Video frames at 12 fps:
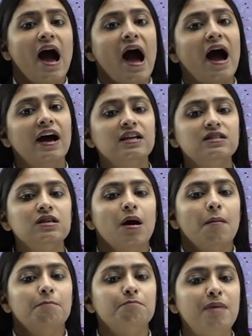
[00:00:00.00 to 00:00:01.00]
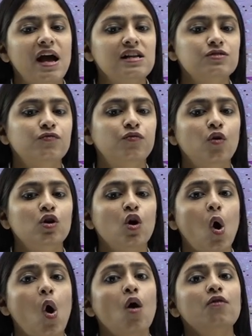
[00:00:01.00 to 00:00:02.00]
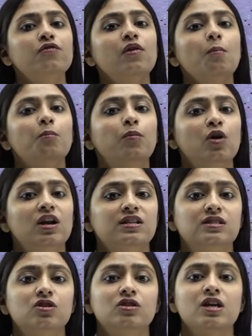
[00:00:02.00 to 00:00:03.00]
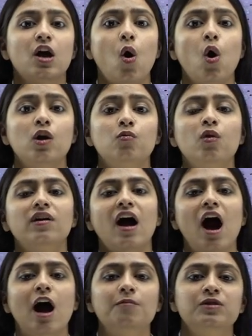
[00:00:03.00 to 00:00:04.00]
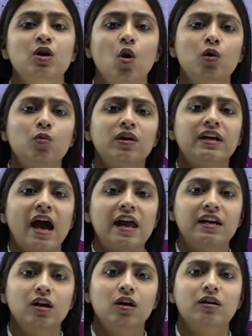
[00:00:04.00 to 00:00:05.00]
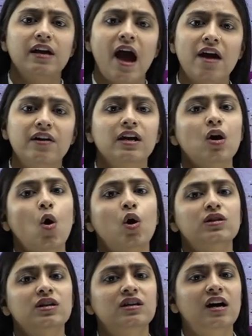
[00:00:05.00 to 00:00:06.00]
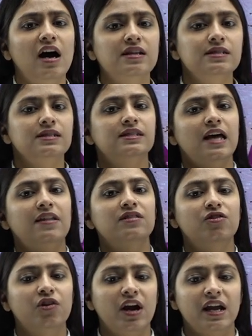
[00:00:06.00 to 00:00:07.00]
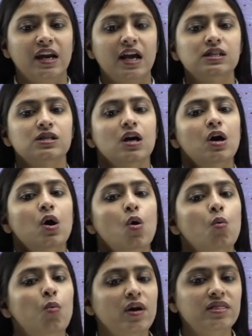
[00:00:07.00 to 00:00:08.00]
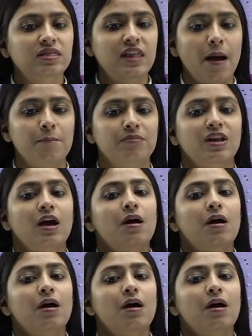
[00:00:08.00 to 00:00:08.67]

and belt full of bullets. So they all were armed. They all were carrying all the guns and grenades with them,